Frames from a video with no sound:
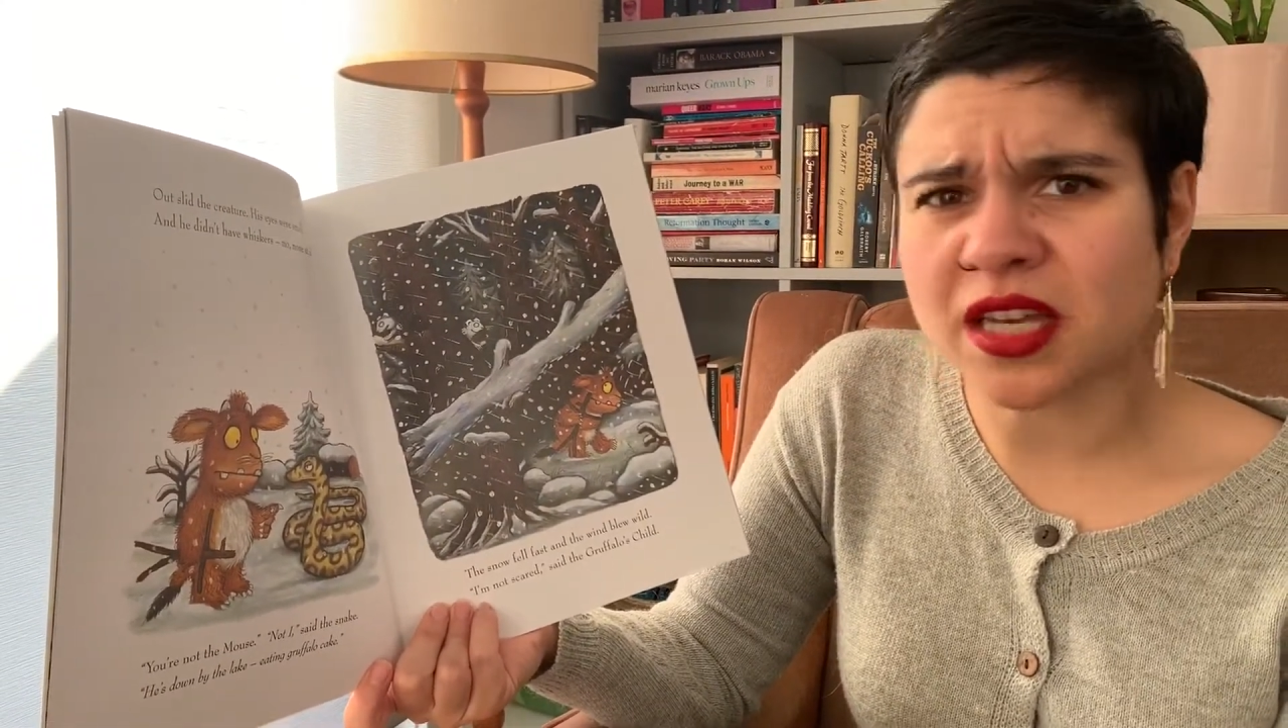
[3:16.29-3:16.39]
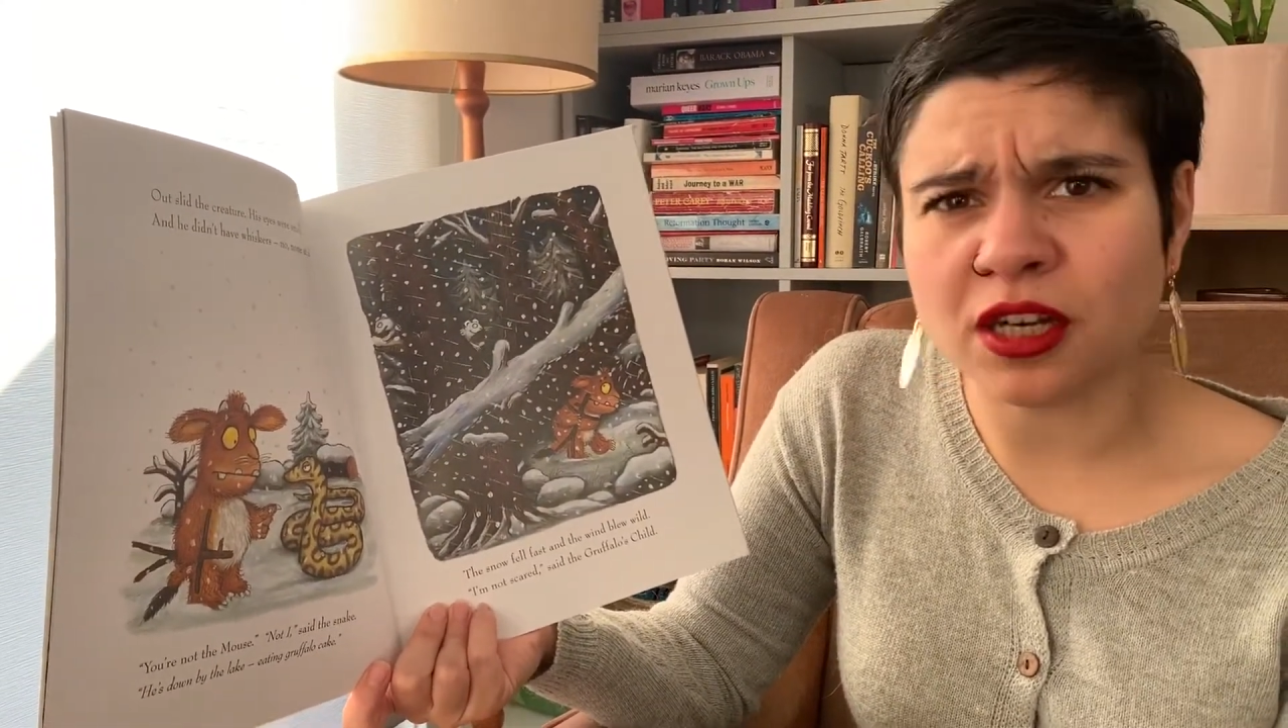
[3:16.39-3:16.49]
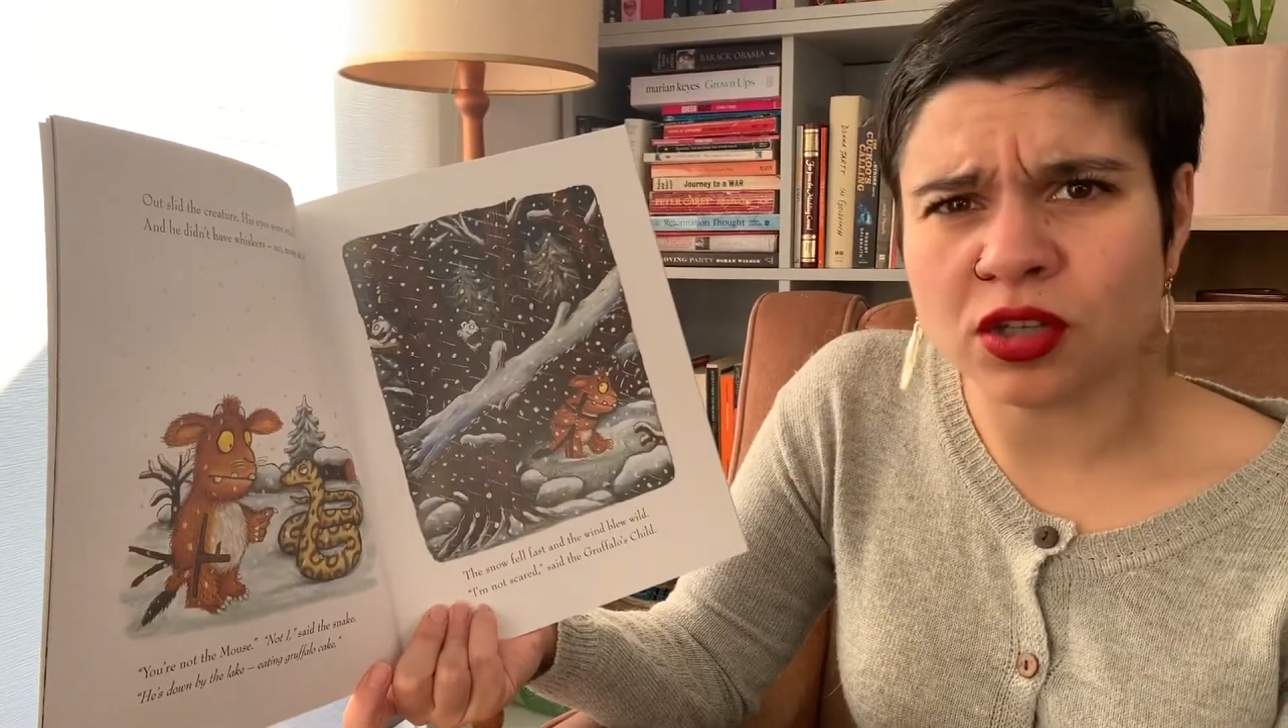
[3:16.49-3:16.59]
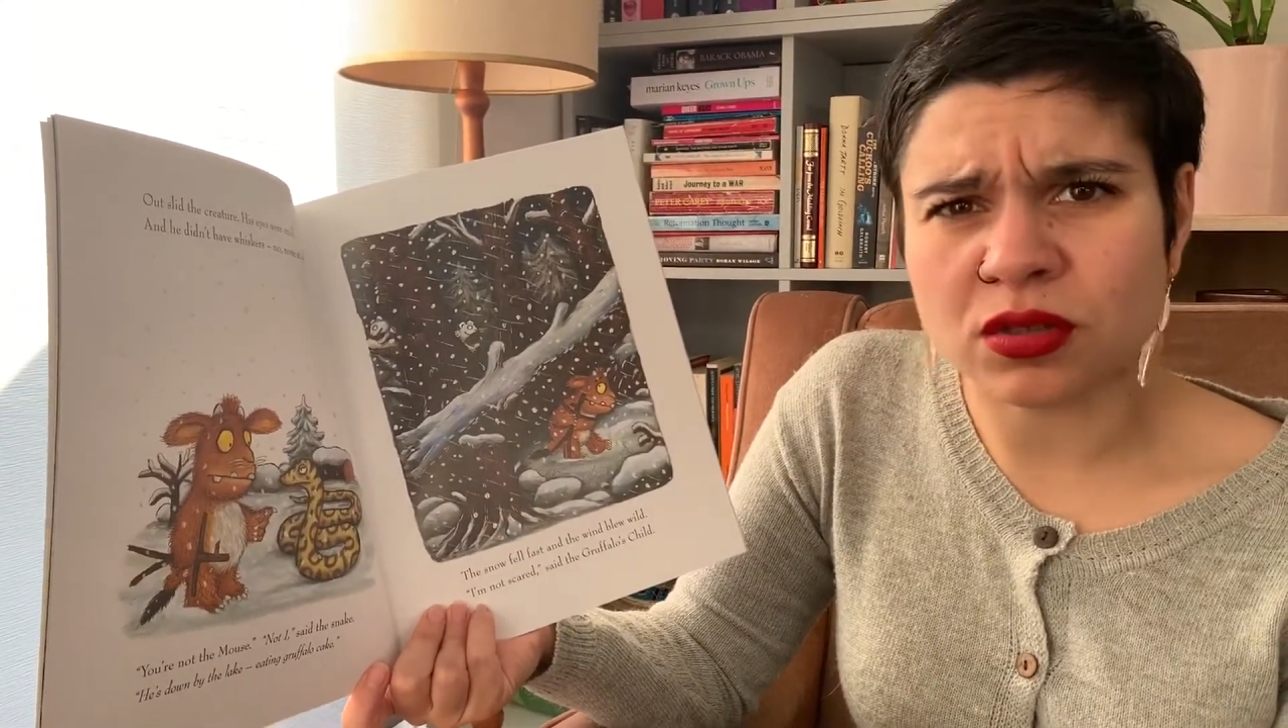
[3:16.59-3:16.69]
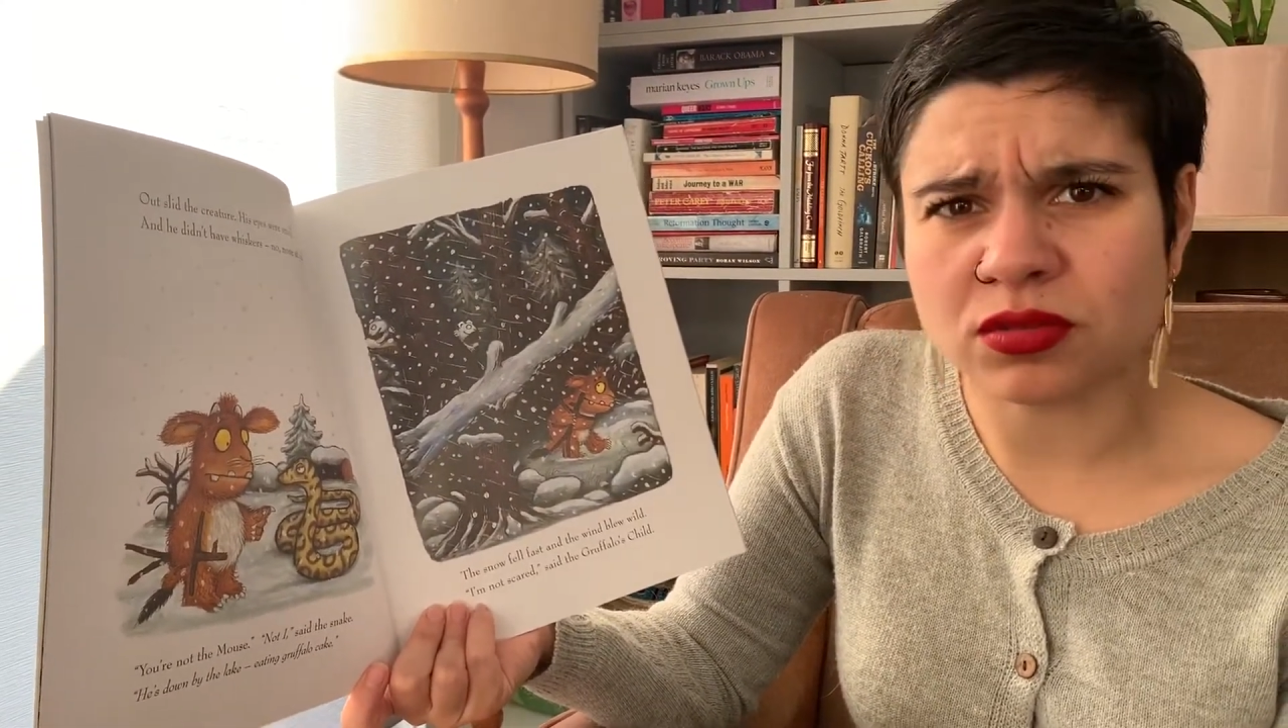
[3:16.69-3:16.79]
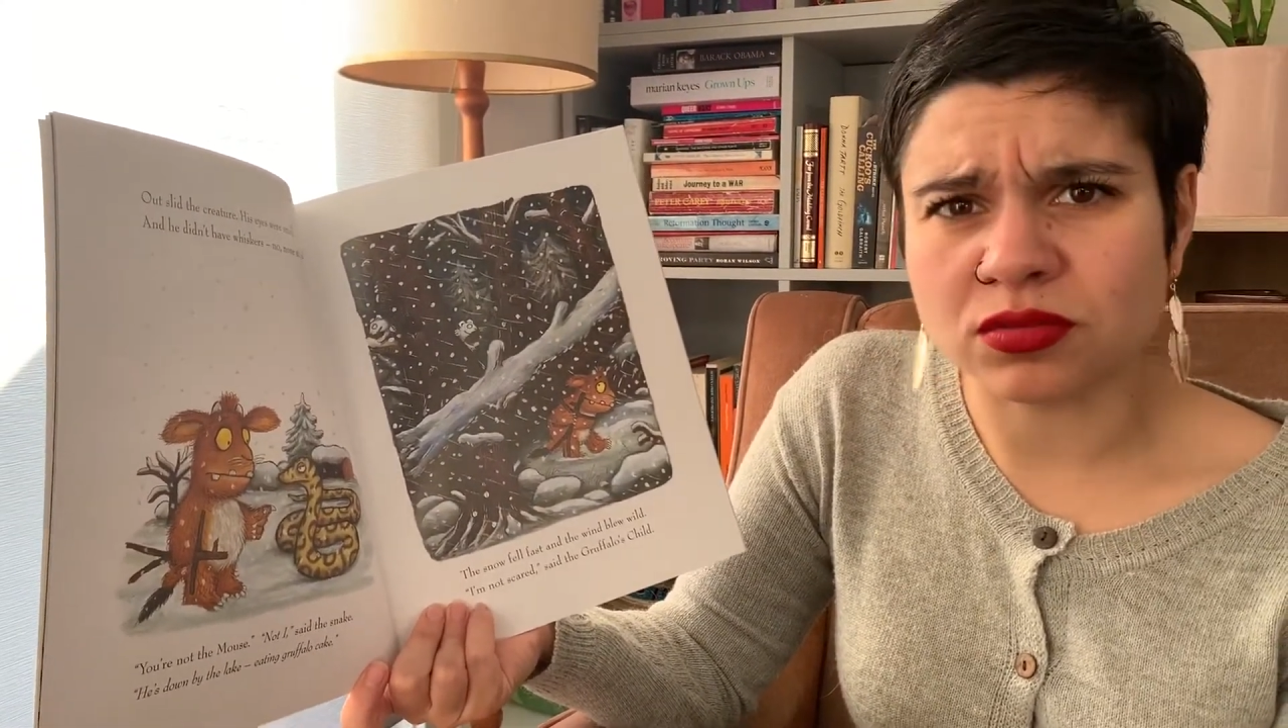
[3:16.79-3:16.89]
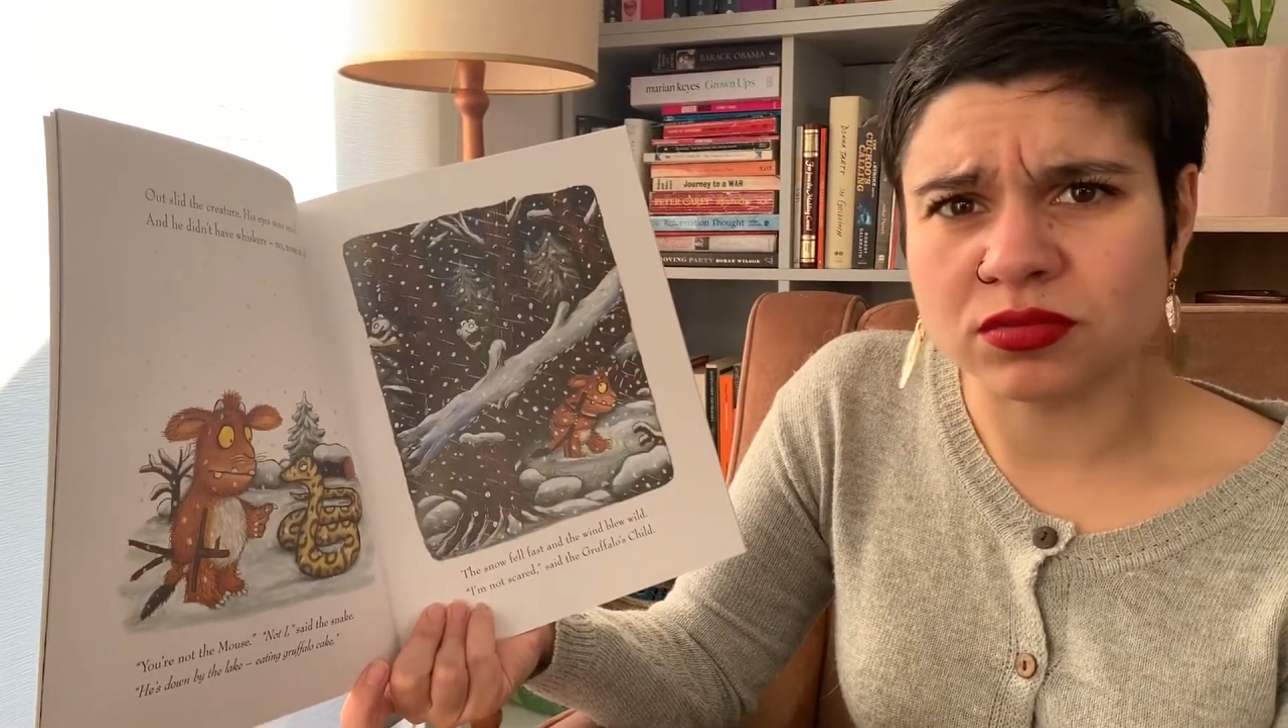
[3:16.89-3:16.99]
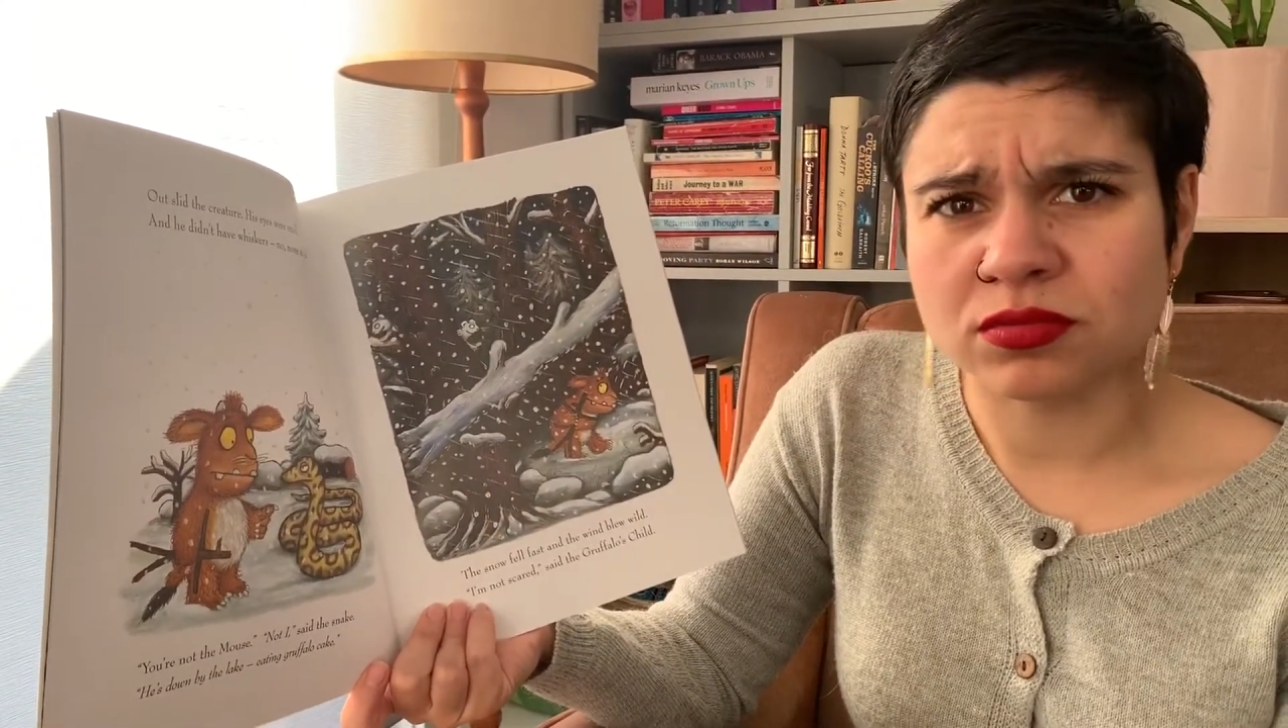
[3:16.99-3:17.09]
at all.